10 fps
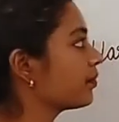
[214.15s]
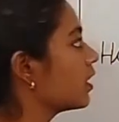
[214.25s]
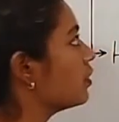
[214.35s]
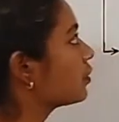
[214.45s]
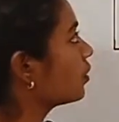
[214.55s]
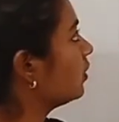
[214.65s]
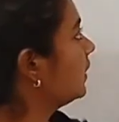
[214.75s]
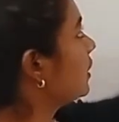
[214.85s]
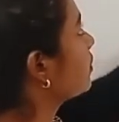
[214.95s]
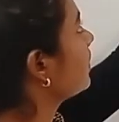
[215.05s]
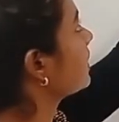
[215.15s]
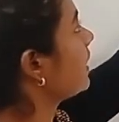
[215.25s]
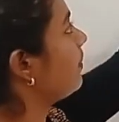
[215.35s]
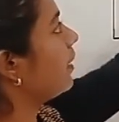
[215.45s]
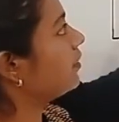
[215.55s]
So this was
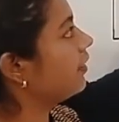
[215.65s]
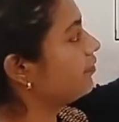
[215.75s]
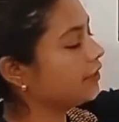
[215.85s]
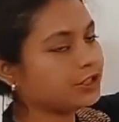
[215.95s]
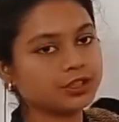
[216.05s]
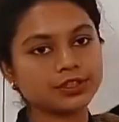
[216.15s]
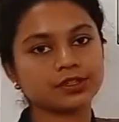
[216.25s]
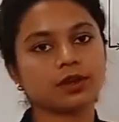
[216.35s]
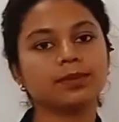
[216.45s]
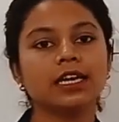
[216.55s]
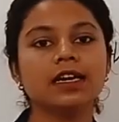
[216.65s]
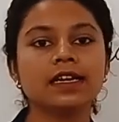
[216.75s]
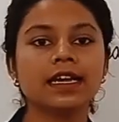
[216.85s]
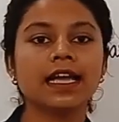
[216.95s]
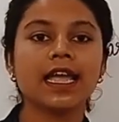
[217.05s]
about the features of
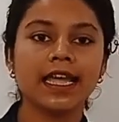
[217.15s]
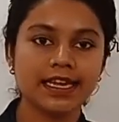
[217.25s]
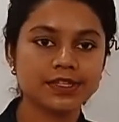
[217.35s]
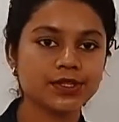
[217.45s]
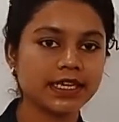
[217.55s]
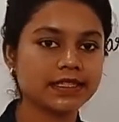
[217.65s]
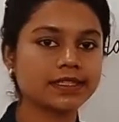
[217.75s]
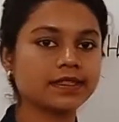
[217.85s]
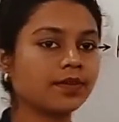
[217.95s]
the insects.